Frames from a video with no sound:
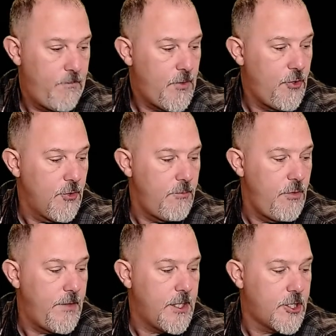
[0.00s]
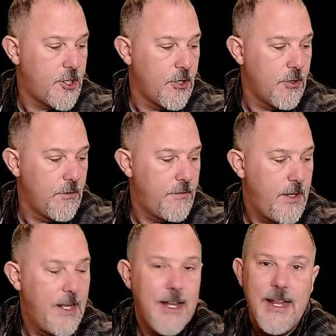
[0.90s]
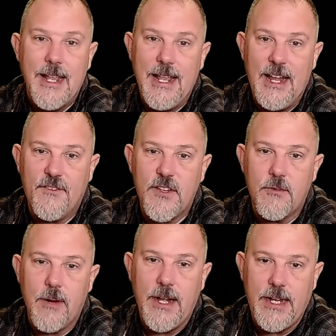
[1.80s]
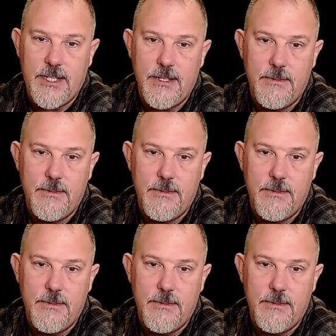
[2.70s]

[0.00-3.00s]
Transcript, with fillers: you're moving a curve left and right.